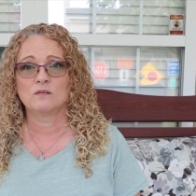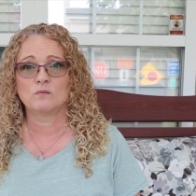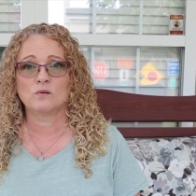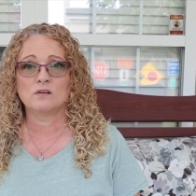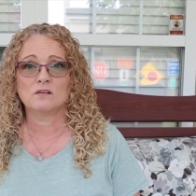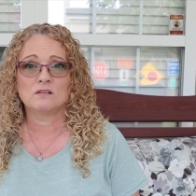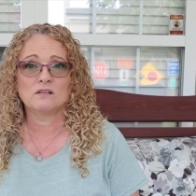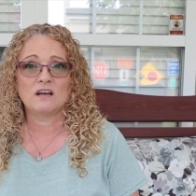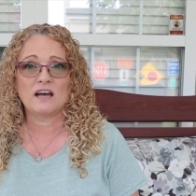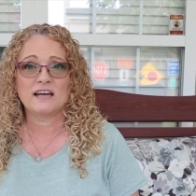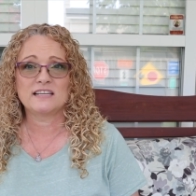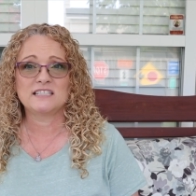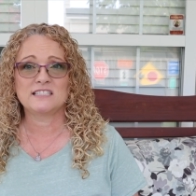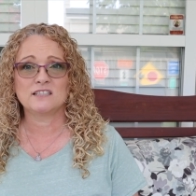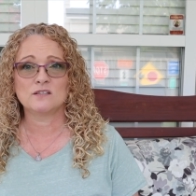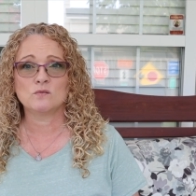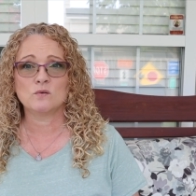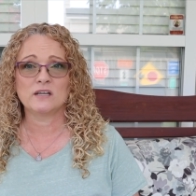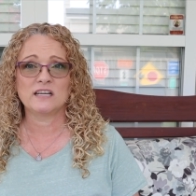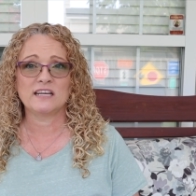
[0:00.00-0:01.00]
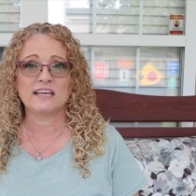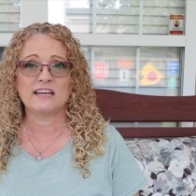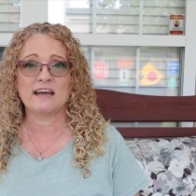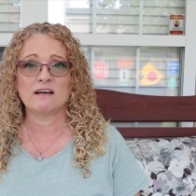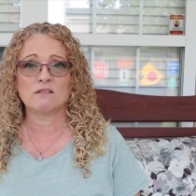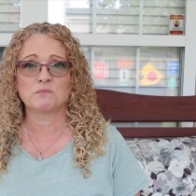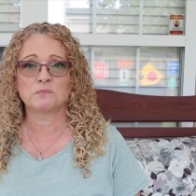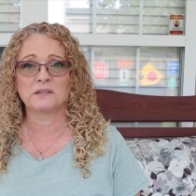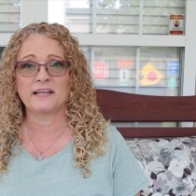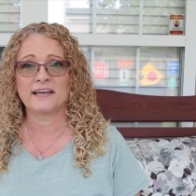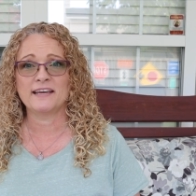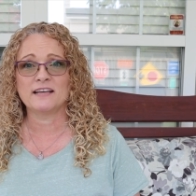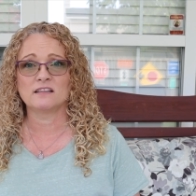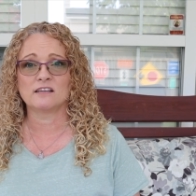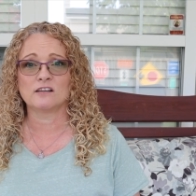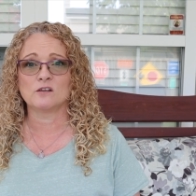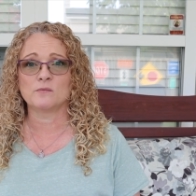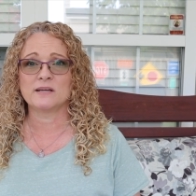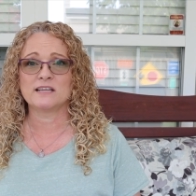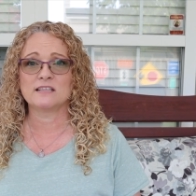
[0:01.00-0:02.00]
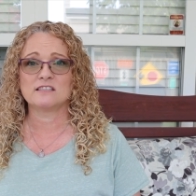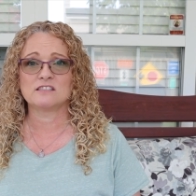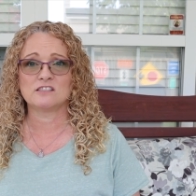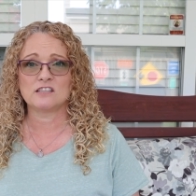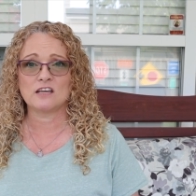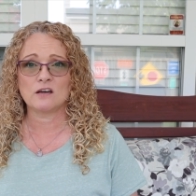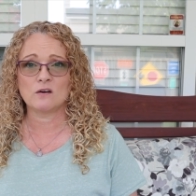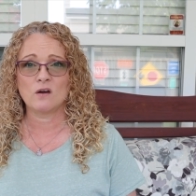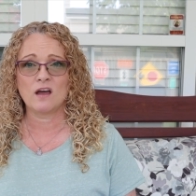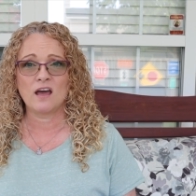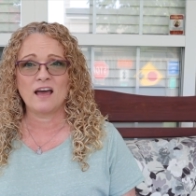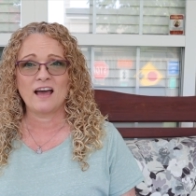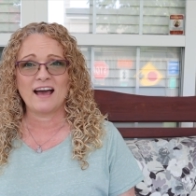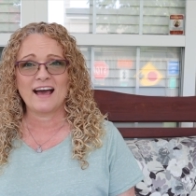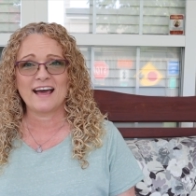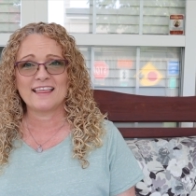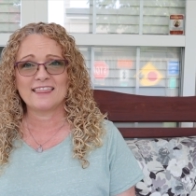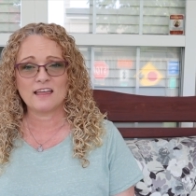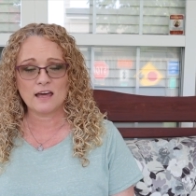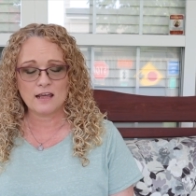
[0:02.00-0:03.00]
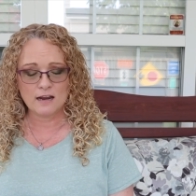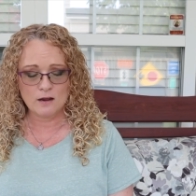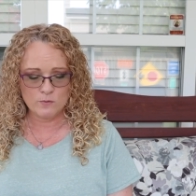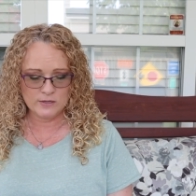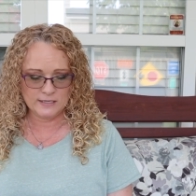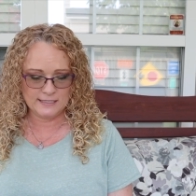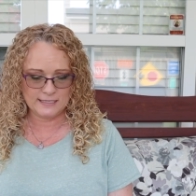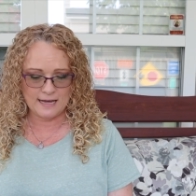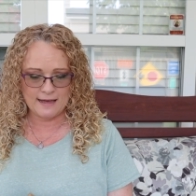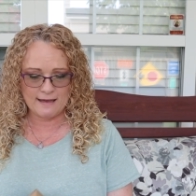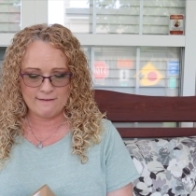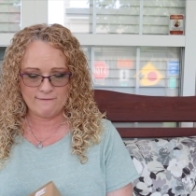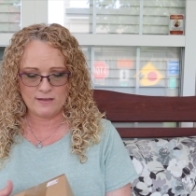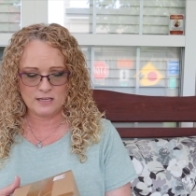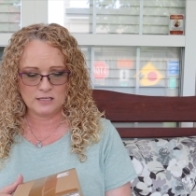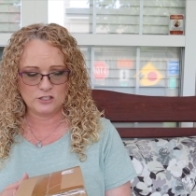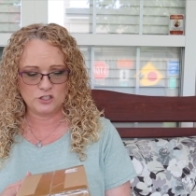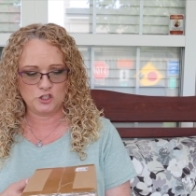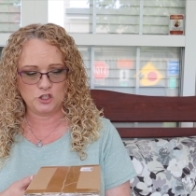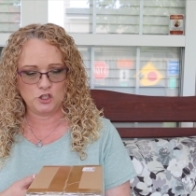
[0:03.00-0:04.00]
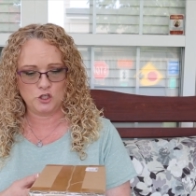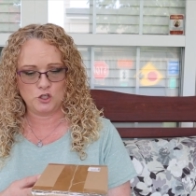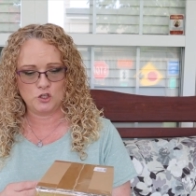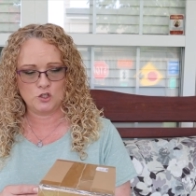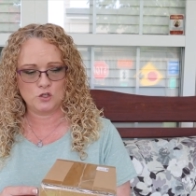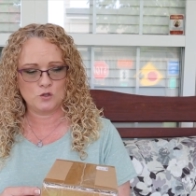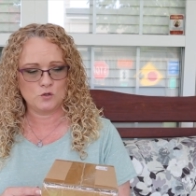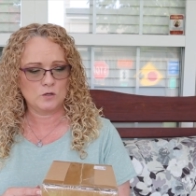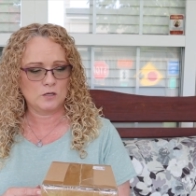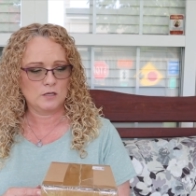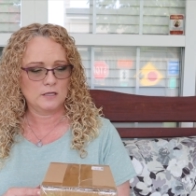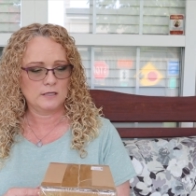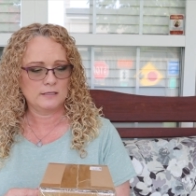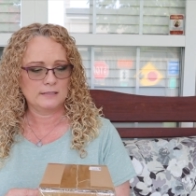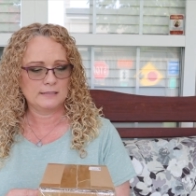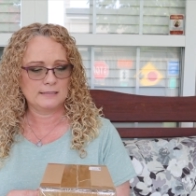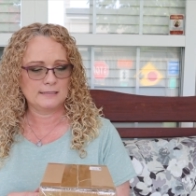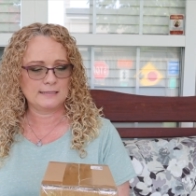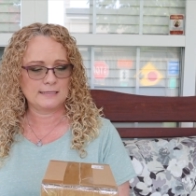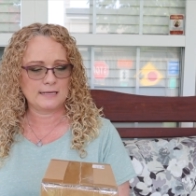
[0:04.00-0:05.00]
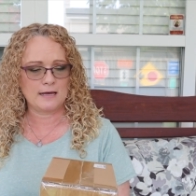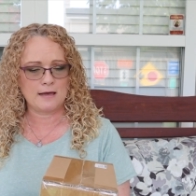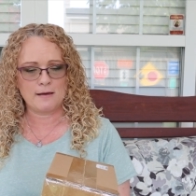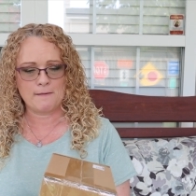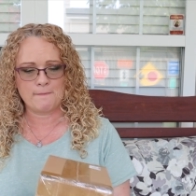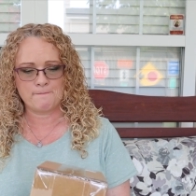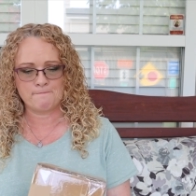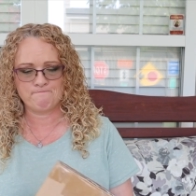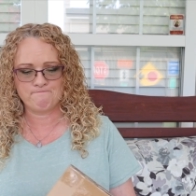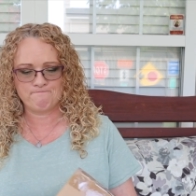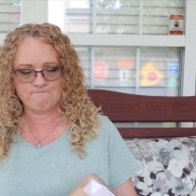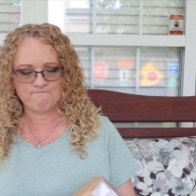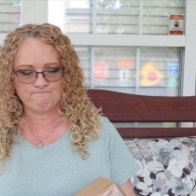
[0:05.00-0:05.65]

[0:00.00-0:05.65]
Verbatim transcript: Well, I still want to get out and play a little bit, so I thought I would dive into some